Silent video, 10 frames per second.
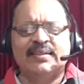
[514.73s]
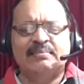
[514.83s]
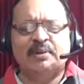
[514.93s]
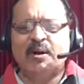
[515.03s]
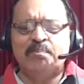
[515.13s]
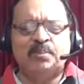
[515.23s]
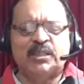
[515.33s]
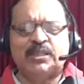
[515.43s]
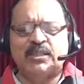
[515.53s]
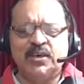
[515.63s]

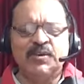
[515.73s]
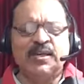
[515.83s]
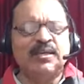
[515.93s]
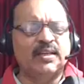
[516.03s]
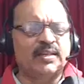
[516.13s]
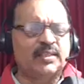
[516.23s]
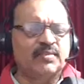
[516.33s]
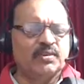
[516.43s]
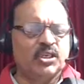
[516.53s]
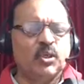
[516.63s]
Mohabbat kyon nahi karte?
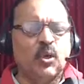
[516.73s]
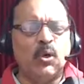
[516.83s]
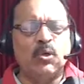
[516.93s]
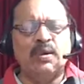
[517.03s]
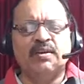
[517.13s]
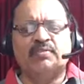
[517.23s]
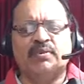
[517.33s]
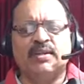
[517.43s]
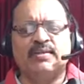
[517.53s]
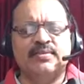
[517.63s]
Wishing all my
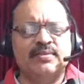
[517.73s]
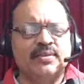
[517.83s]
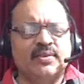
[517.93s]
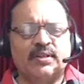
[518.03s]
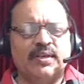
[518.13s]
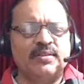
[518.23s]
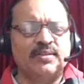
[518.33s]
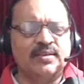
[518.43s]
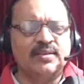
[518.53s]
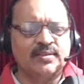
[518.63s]
friends and
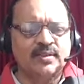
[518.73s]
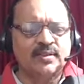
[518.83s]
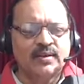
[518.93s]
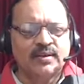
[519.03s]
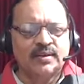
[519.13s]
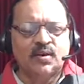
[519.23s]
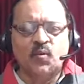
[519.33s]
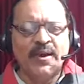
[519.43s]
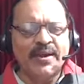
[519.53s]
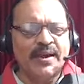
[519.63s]
audiences a
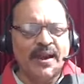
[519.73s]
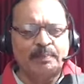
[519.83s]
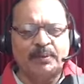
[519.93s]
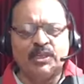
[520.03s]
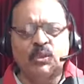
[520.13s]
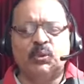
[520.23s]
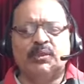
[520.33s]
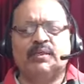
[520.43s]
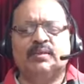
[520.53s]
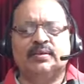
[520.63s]
very happy new
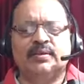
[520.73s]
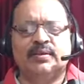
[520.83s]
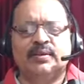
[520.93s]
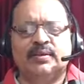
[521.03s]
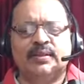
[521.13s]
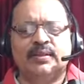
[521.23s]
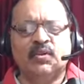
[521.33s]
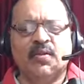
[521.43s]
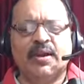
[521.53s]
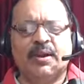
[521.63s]
year. Thank
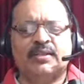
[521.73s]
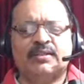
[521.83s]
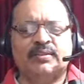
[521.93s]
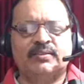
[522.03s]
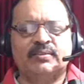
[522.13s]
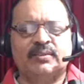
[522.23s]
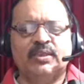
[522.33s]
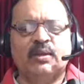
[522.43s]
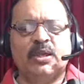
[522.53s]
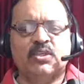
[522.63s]
you very much.
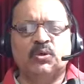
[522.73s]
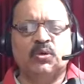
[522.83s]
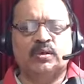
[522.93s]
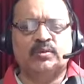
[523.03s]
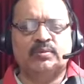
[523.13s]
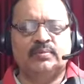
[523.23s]
God bless you all.